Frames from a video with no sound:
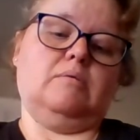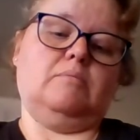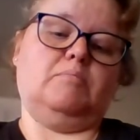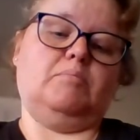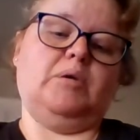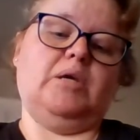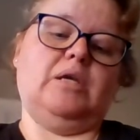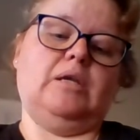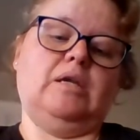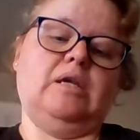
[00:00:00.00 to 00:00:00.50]

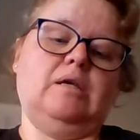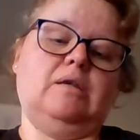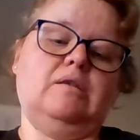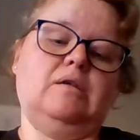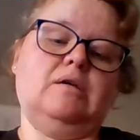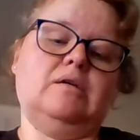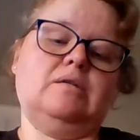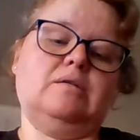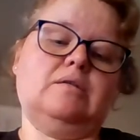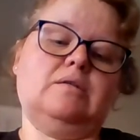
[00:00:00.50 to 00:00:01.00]
pinning
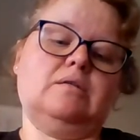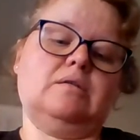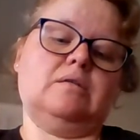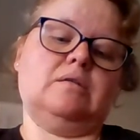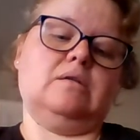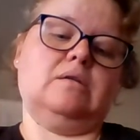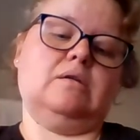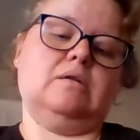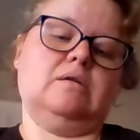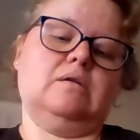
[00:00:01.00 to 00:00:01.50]
this,
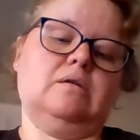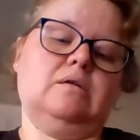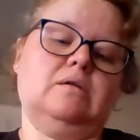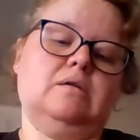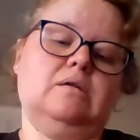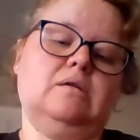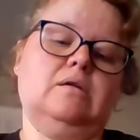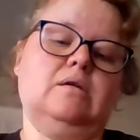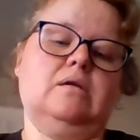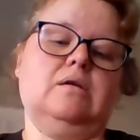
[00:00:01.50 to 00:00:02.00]

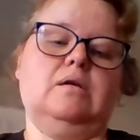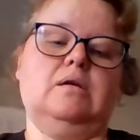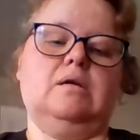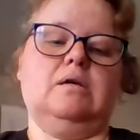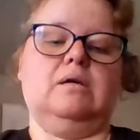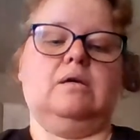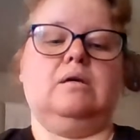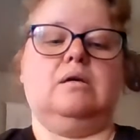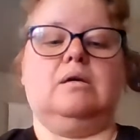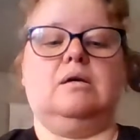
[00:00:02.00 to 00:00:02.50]

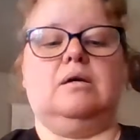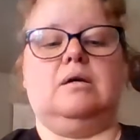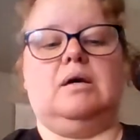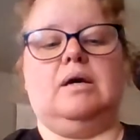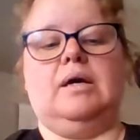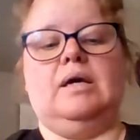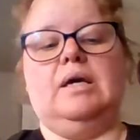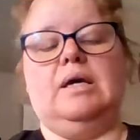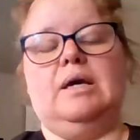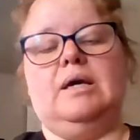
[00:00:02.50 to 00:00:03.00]

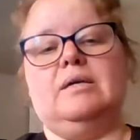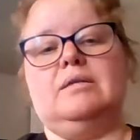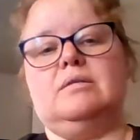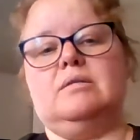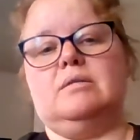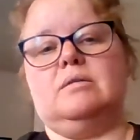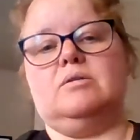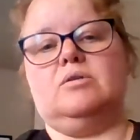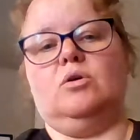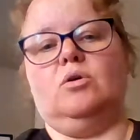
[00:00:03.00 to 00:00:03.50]
I
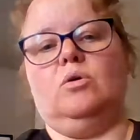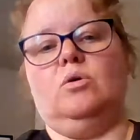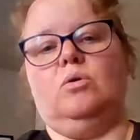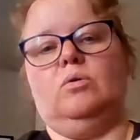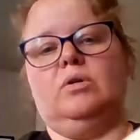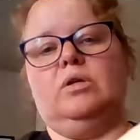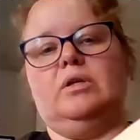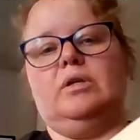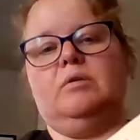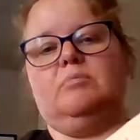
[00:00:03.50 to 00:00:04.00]
guess, to
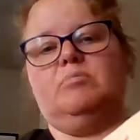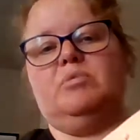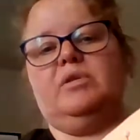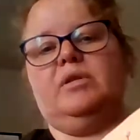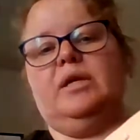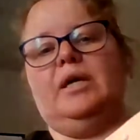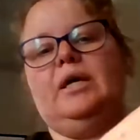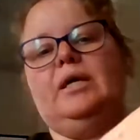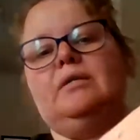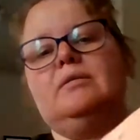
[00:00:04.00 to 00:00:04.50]
hold it in
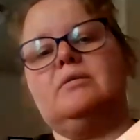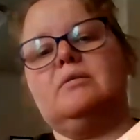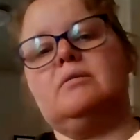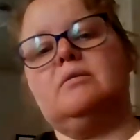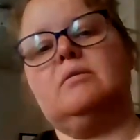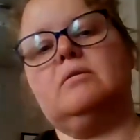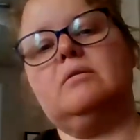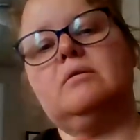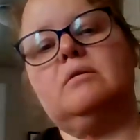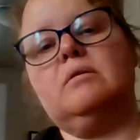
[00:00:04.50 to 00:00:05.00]
place.
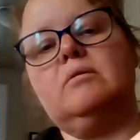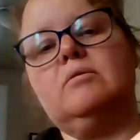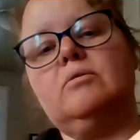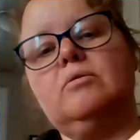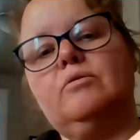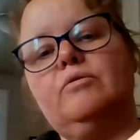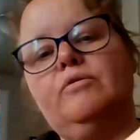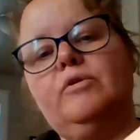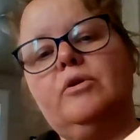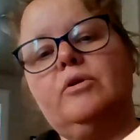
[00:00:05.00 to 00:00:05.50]
I don't know
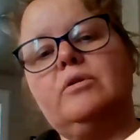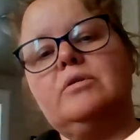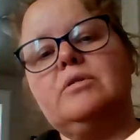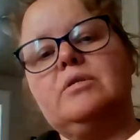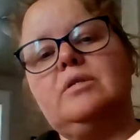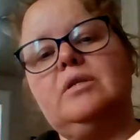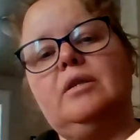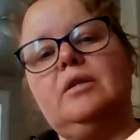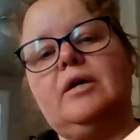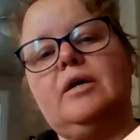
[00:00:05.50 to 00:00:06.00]
if you can
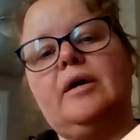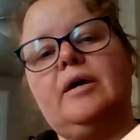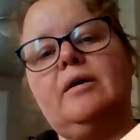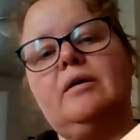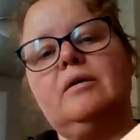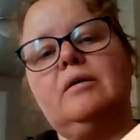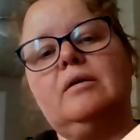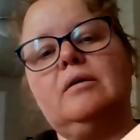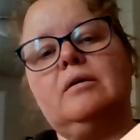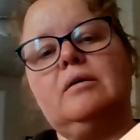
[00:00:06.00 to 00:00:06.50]
see that.
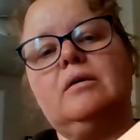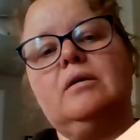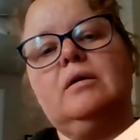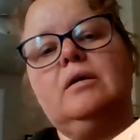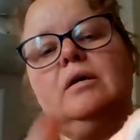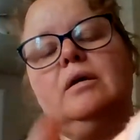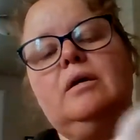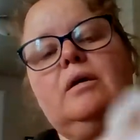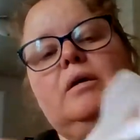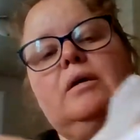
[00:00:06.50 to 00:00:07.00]

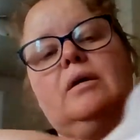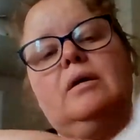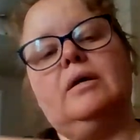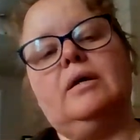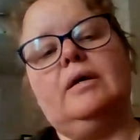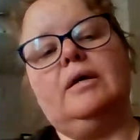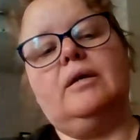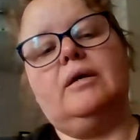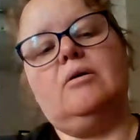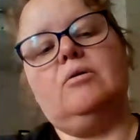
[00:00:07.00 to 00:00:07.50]

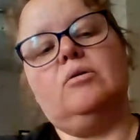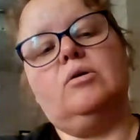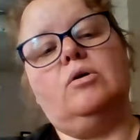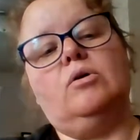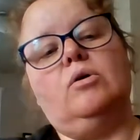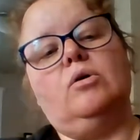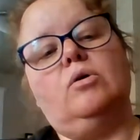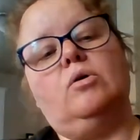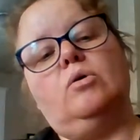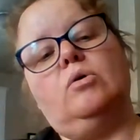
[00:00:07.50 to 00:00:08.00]
And I'll
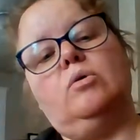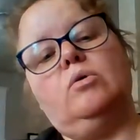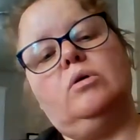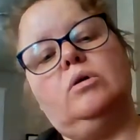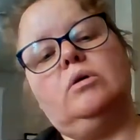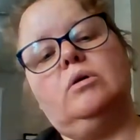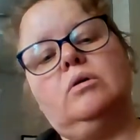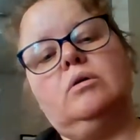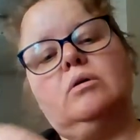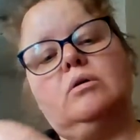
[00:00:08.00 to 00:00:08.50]
go
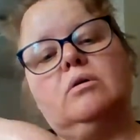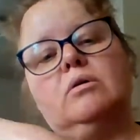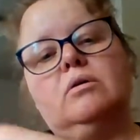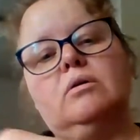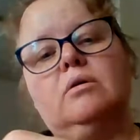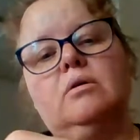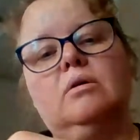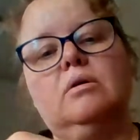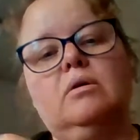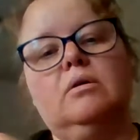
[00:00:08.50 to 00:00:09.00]

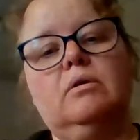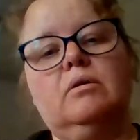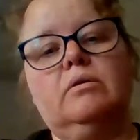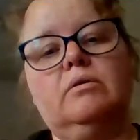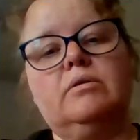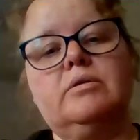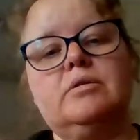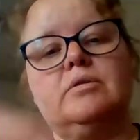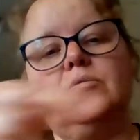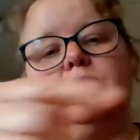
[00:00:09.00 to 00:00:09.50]

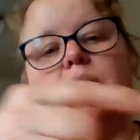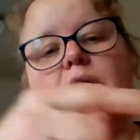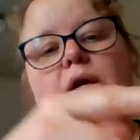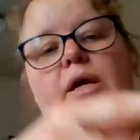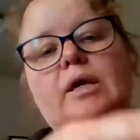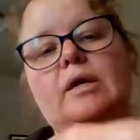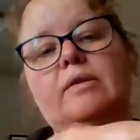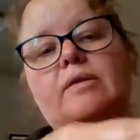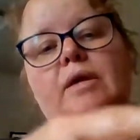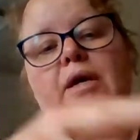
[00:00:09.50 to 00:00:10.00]
this
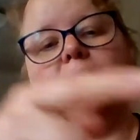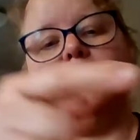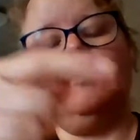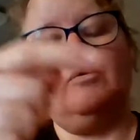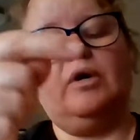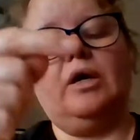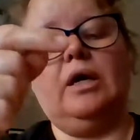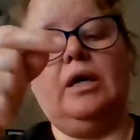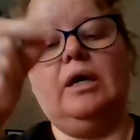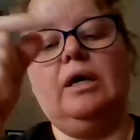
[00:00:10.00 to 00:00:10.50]
way and that
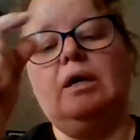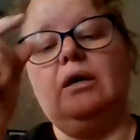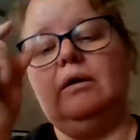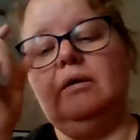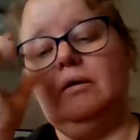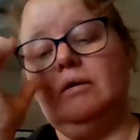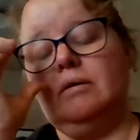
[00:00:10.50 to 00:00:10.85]
way.